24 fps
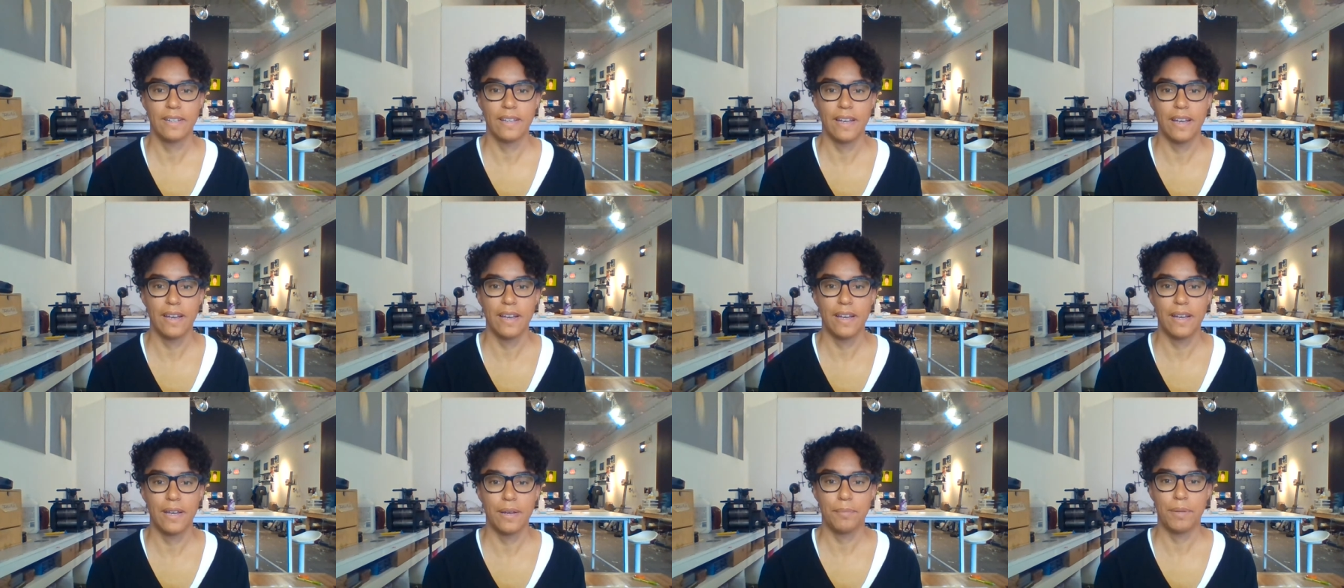
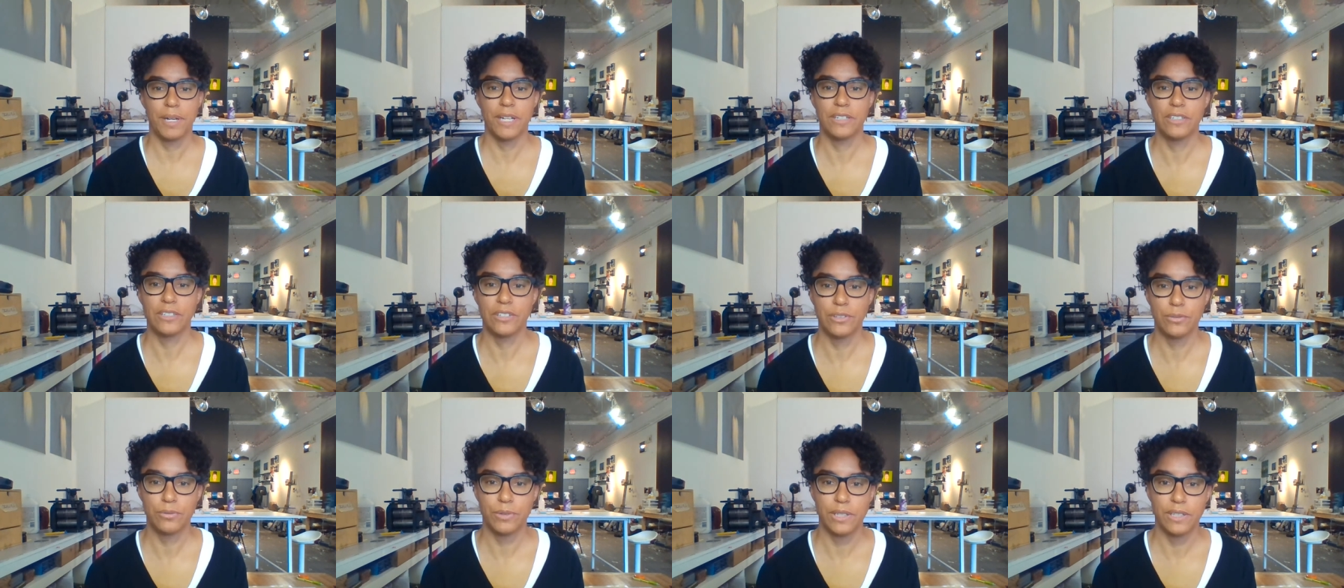I
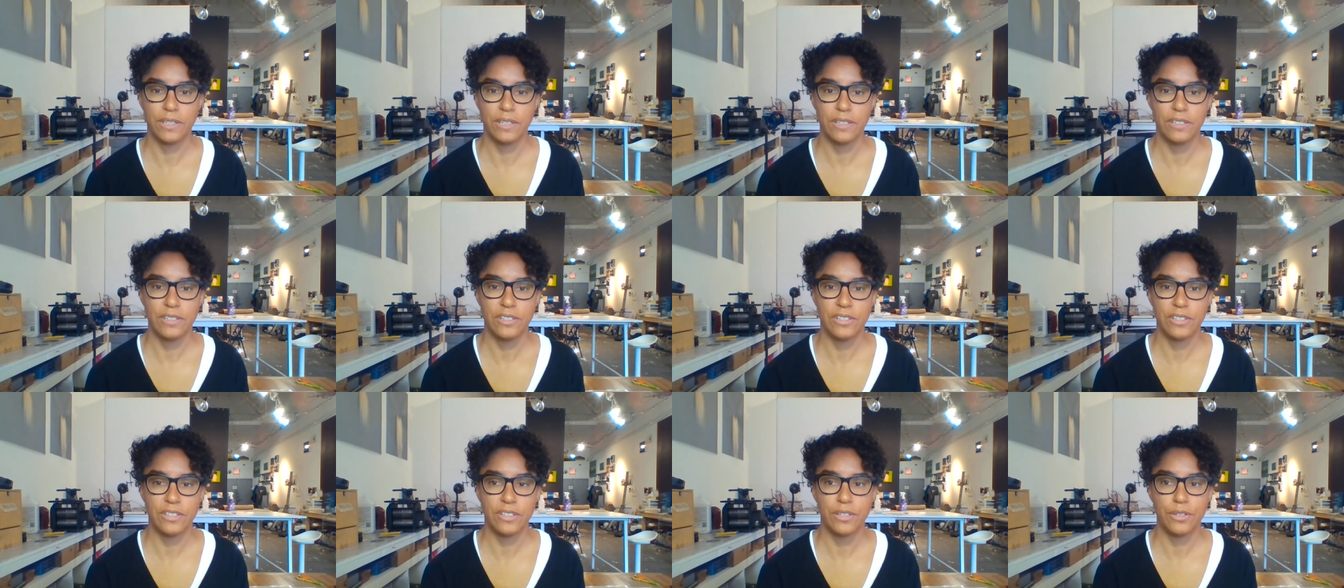just
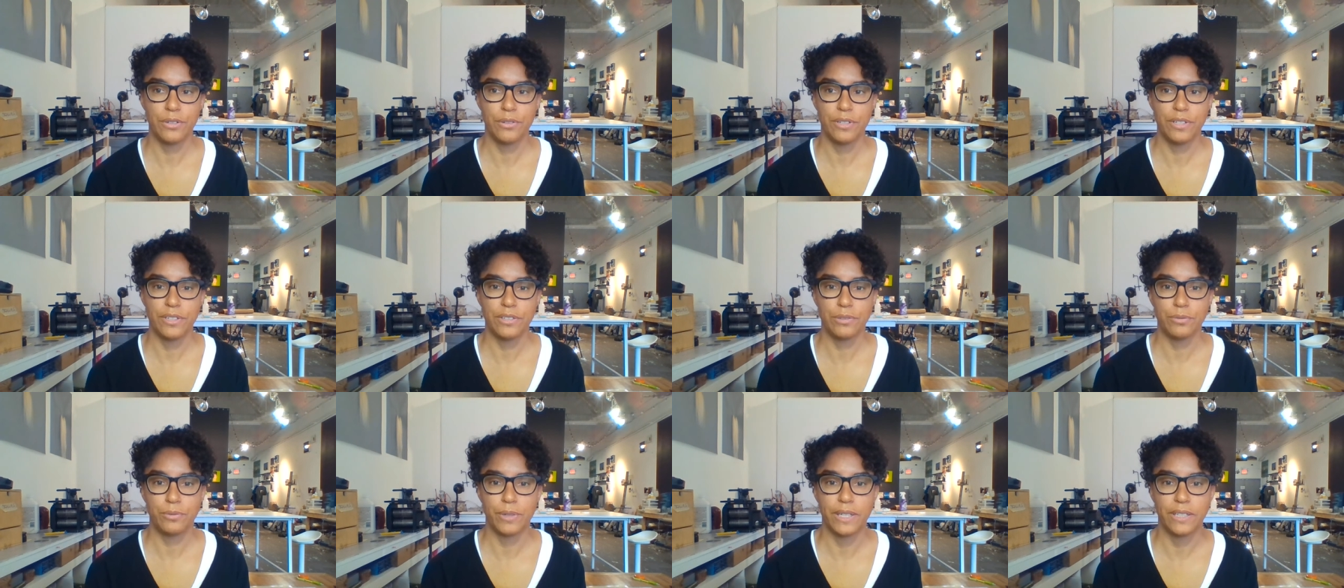wanted to do
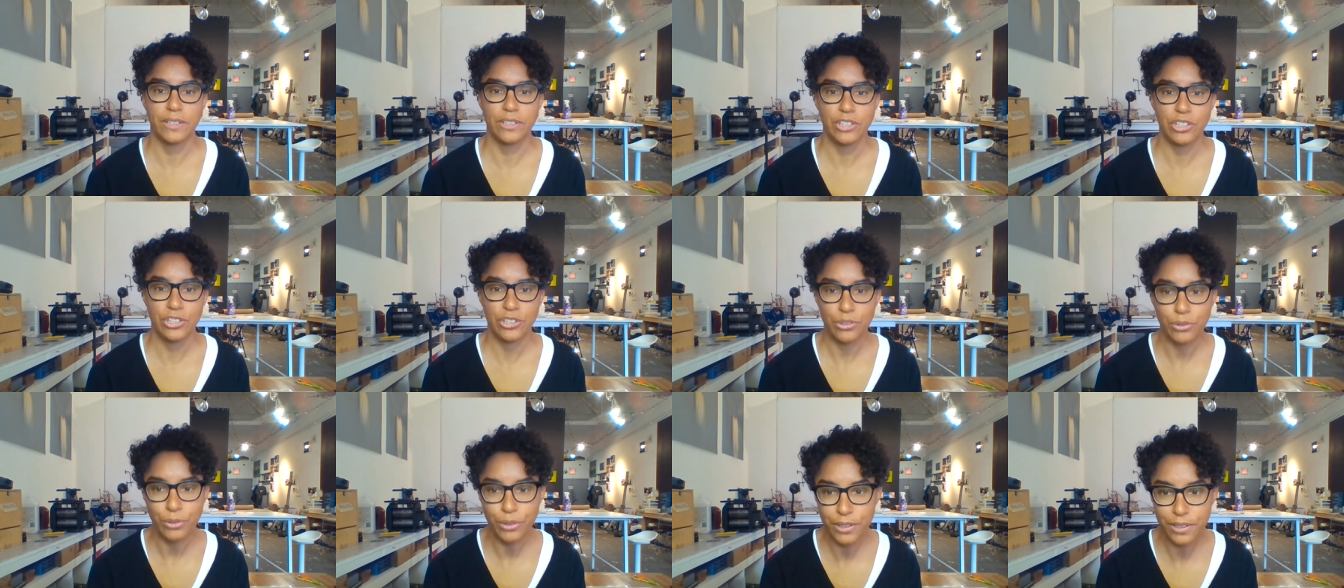this one
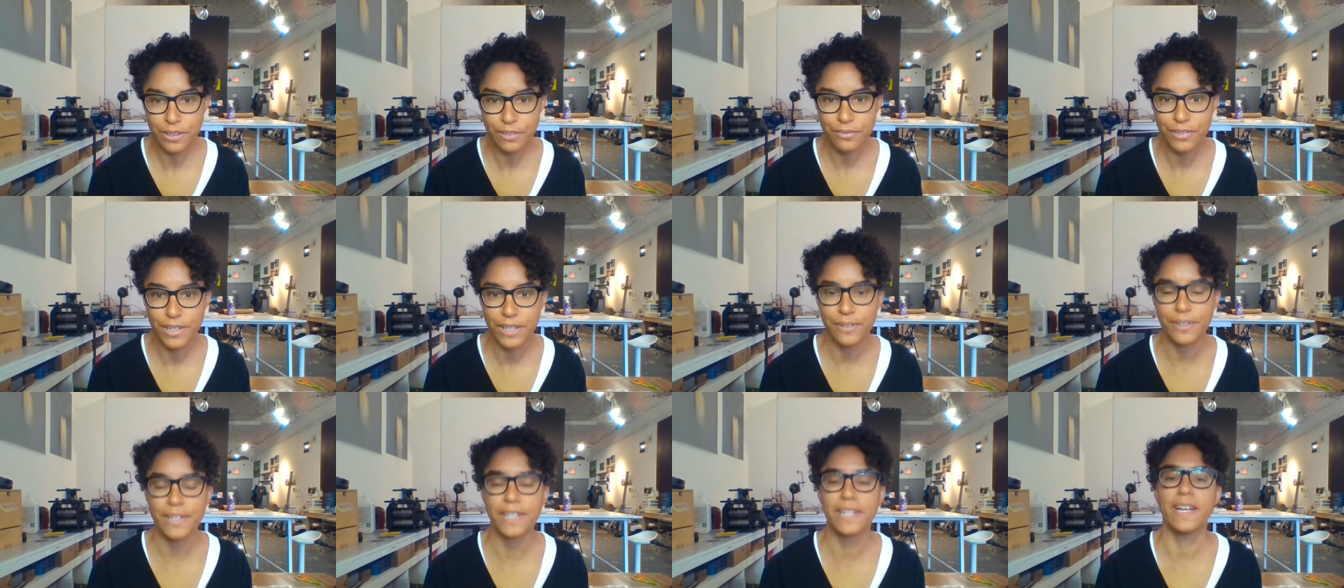short,
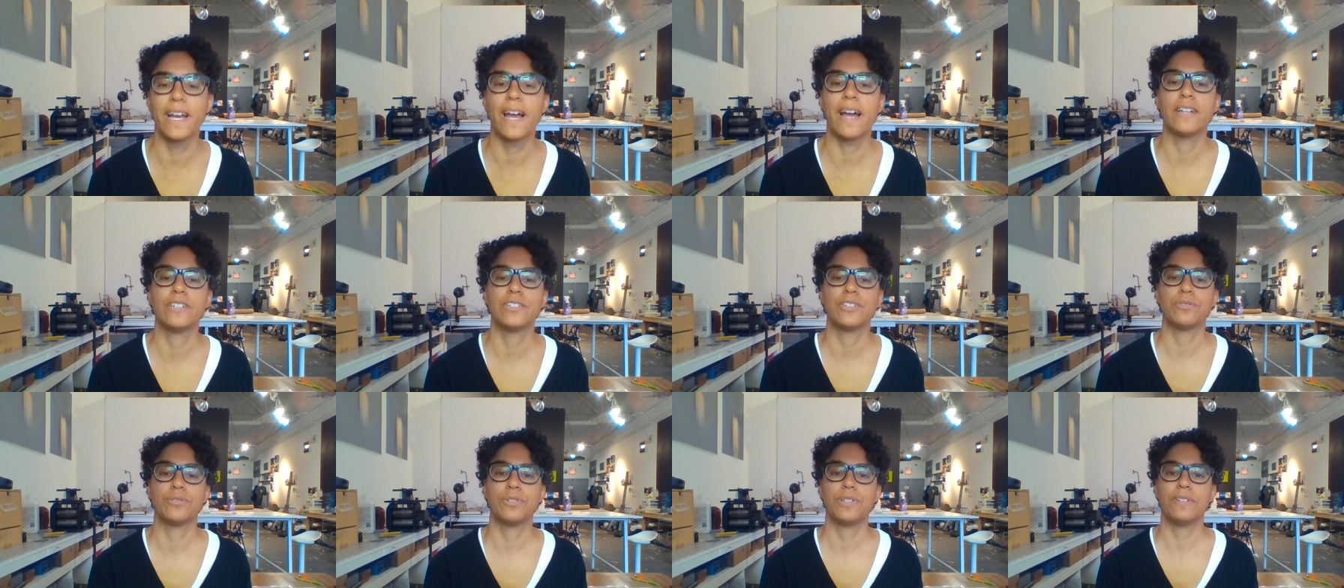very
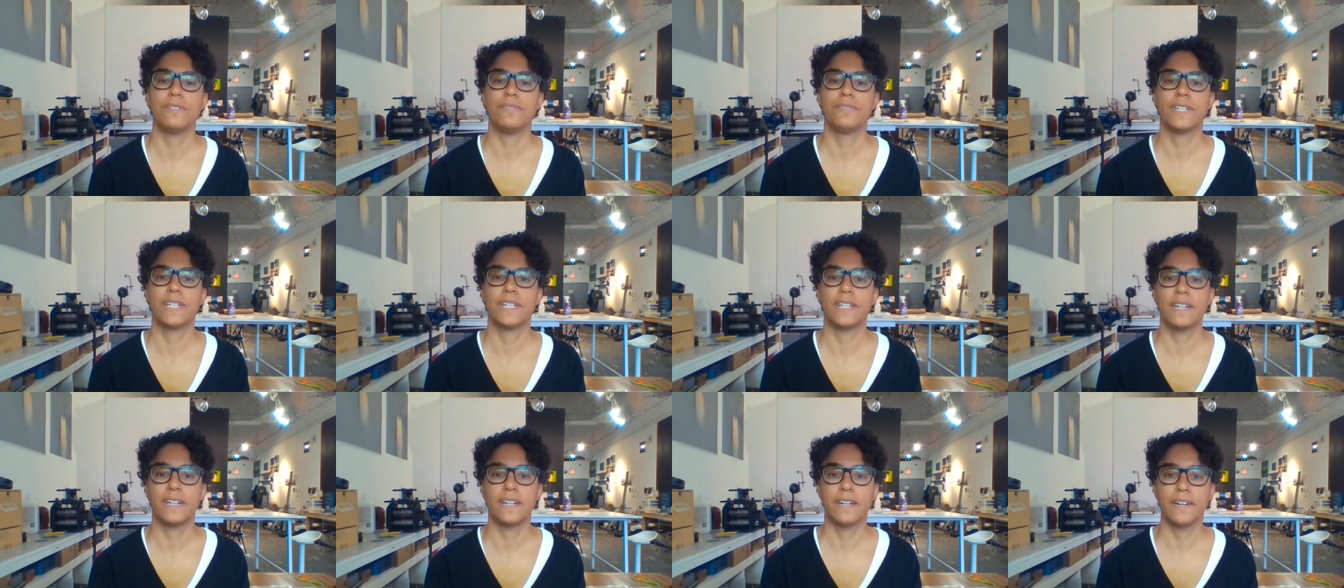casual
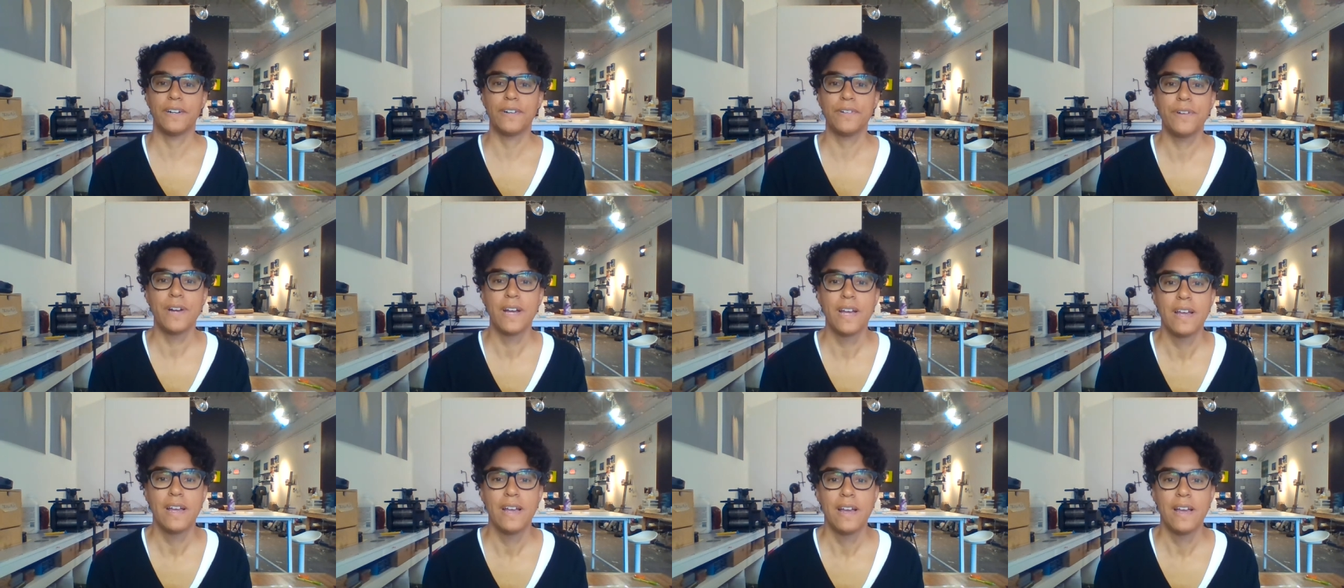video,